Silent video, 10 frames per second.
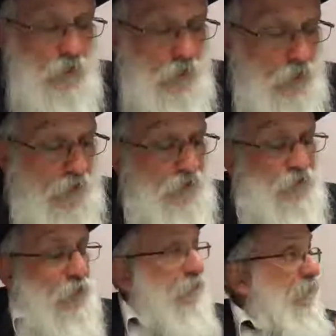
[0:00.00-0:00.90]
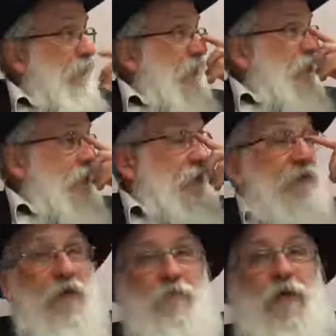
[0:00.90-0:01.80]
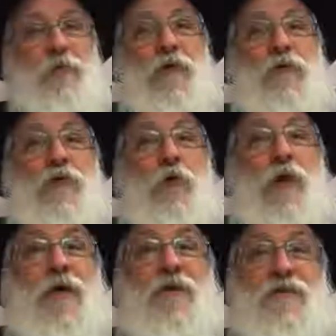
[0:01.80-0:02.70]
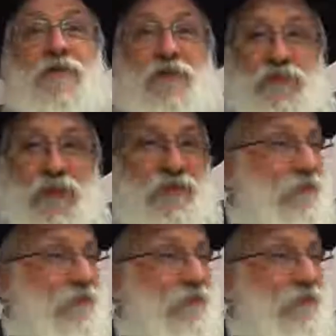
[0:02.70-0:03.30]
Okay, so fish... By the way, you know why it says